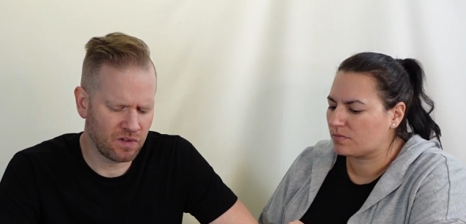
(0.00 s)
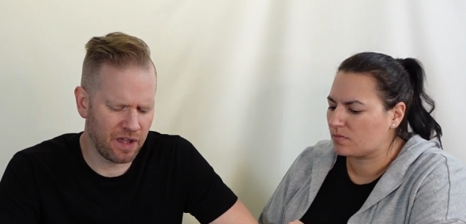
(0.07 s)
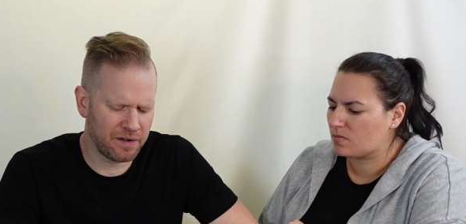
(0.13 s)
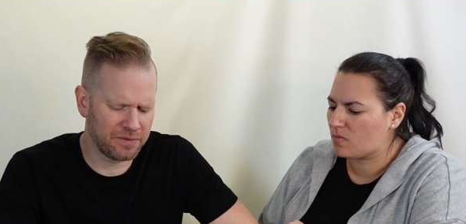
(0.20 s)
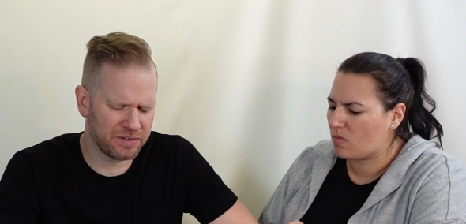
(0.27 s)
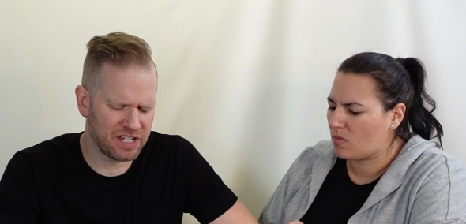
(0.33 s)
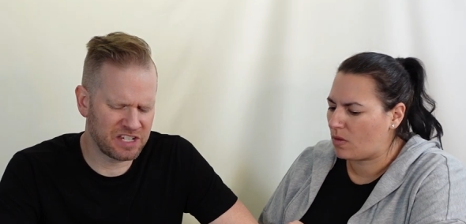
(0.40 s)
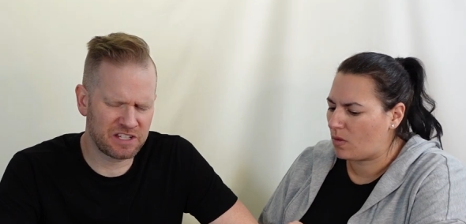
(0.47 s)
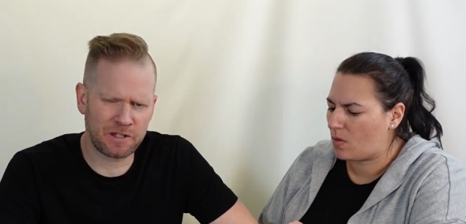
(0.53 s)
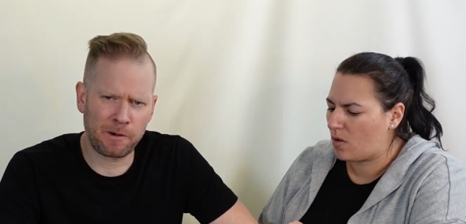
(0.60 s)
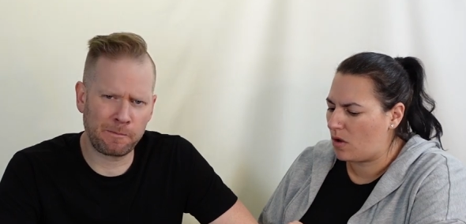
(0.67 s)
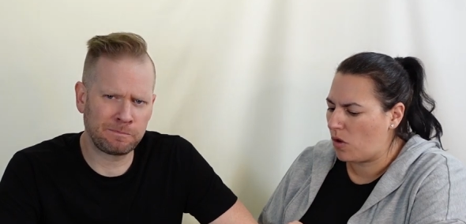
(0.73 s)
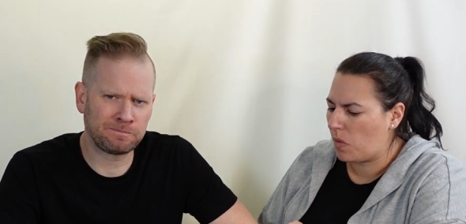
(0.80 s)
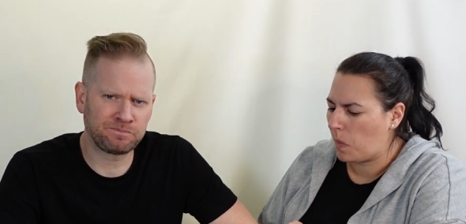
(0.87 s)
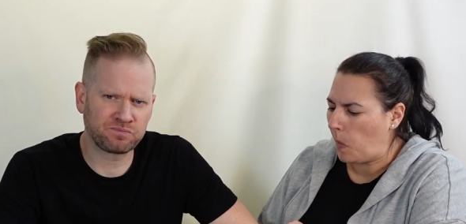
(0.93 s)
Speaker 1: No, I don't think
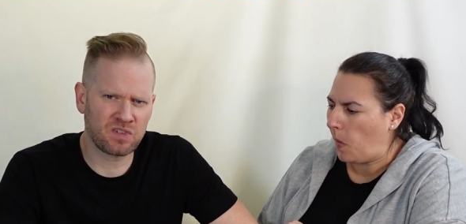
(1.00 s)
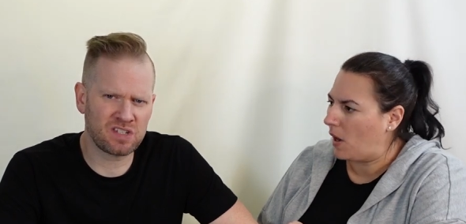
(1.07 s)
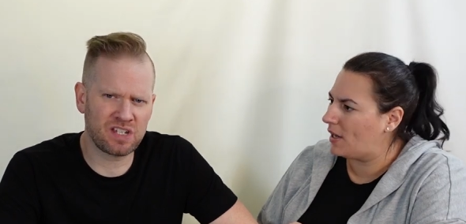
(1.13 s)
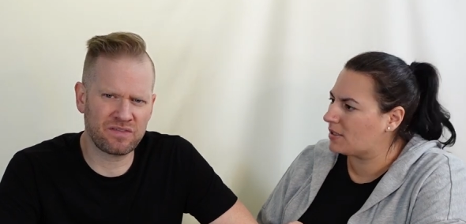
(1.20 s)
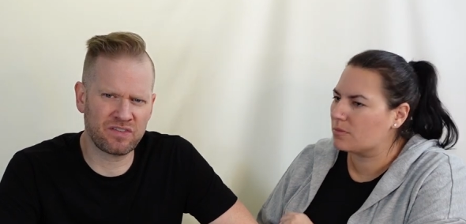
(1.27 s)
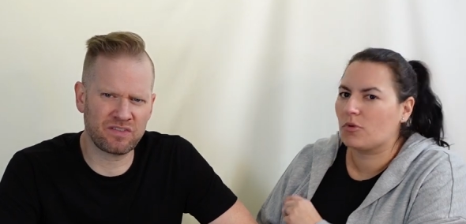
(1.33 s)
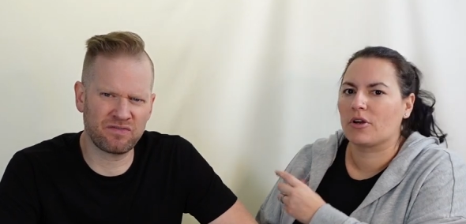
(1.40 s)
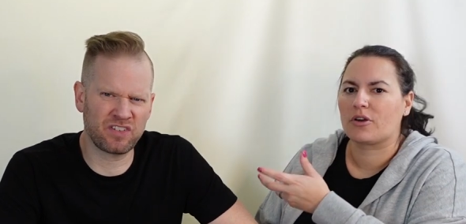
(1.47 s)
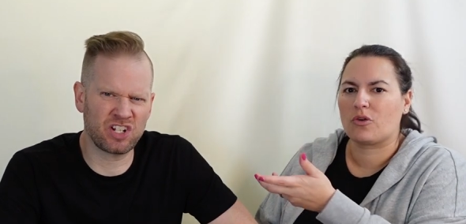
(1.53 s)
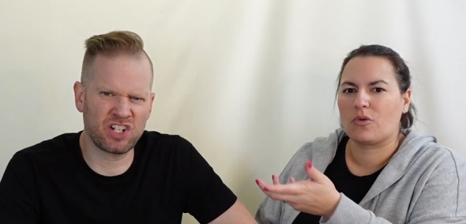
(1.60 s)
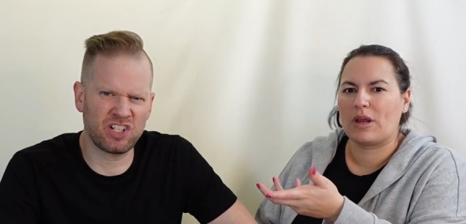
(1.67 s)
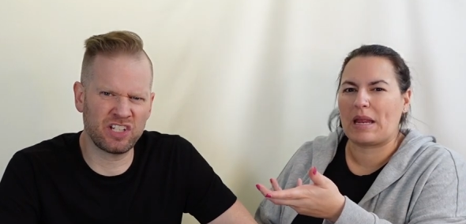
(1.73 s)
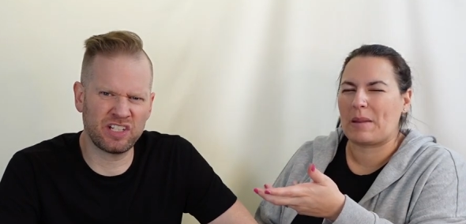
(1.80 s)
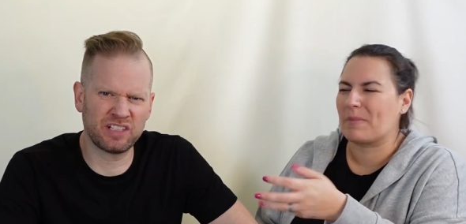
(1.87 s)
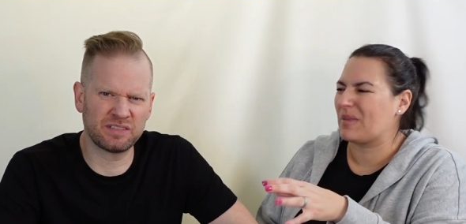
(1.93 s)
so. It's, like more
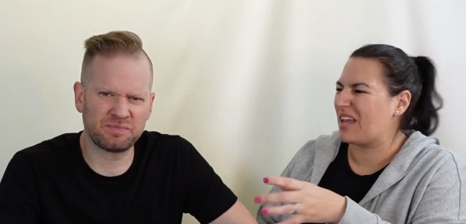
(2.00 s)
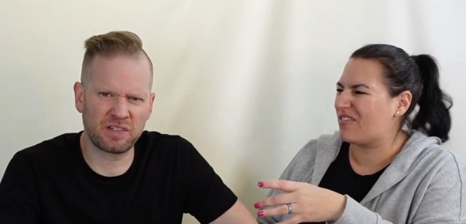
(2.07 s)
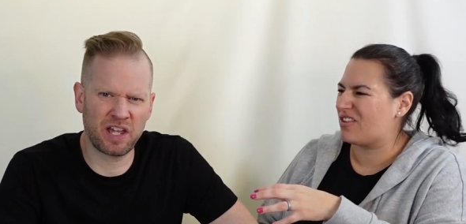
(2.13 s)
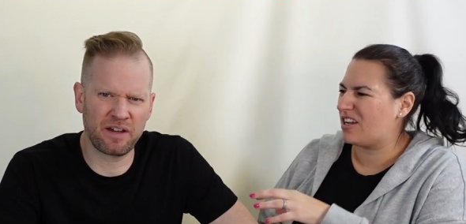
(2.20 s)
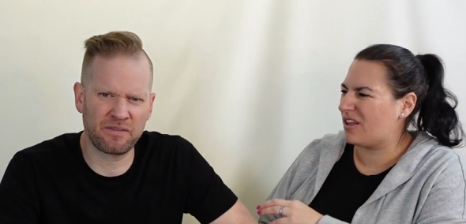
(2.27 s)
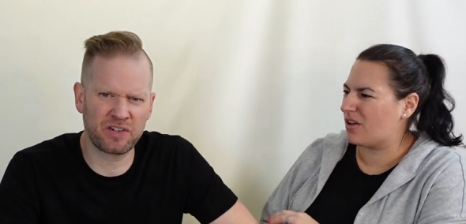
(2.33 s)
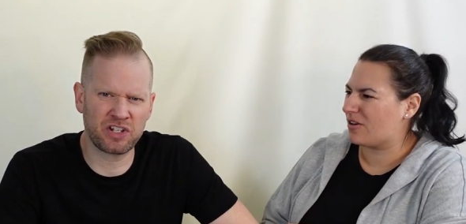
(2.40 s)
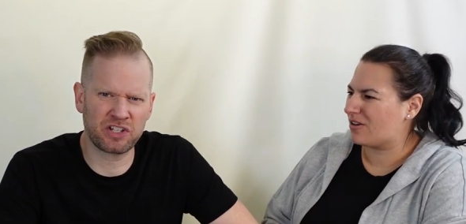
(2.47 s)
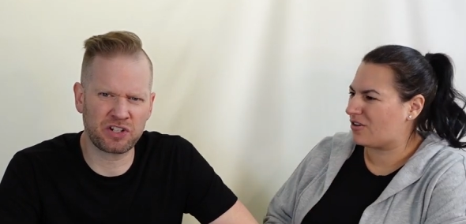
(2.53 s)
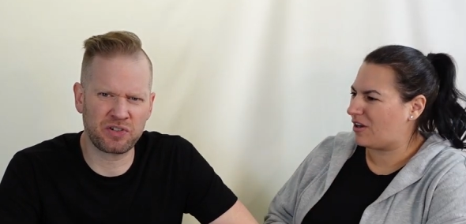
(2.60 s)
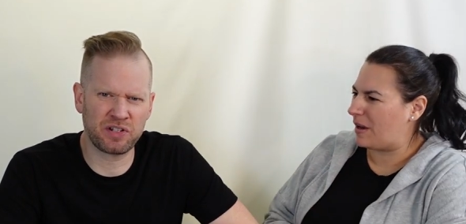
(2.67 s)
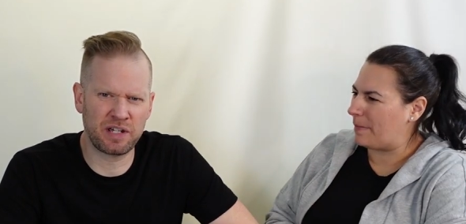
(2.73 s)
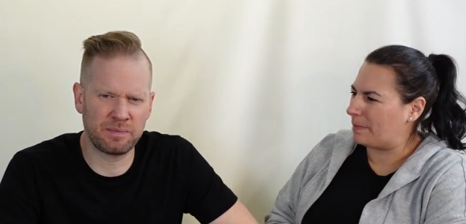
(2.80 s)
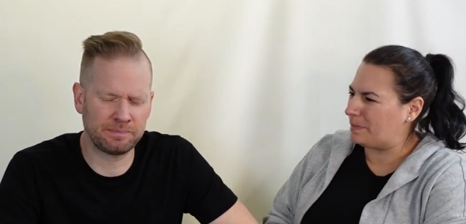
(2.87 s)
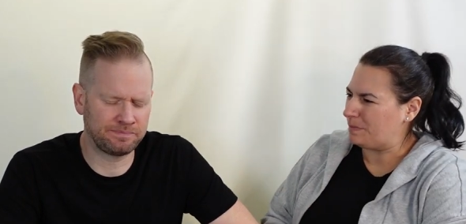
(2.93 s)
vanilla, cream, like yeah, vanilla, vanilla
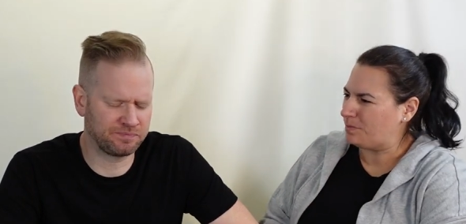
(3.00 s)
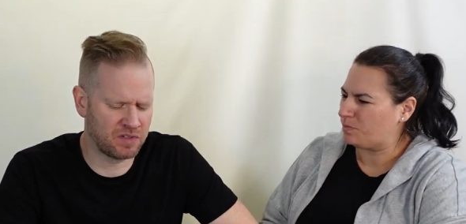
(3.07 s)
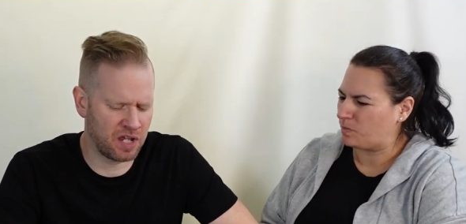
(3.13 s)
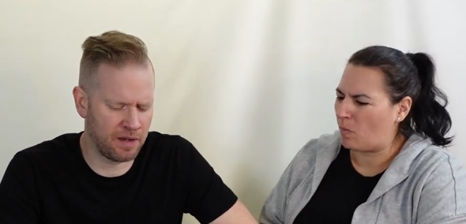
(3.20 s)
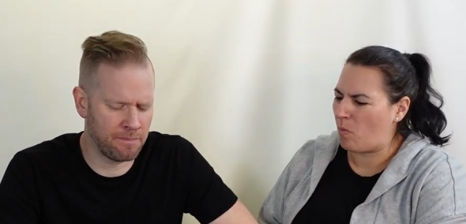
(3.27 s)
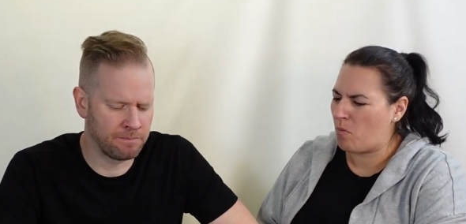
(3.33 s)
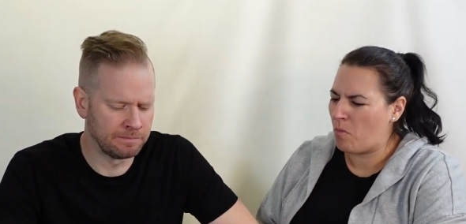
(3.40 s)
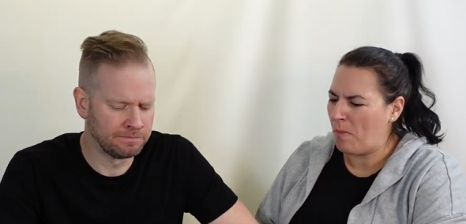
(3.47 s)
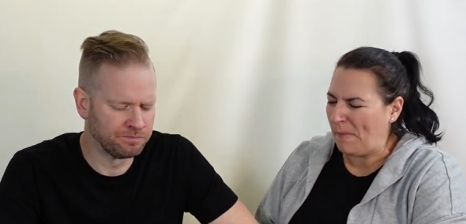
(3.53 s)
cream. cream. Yeah.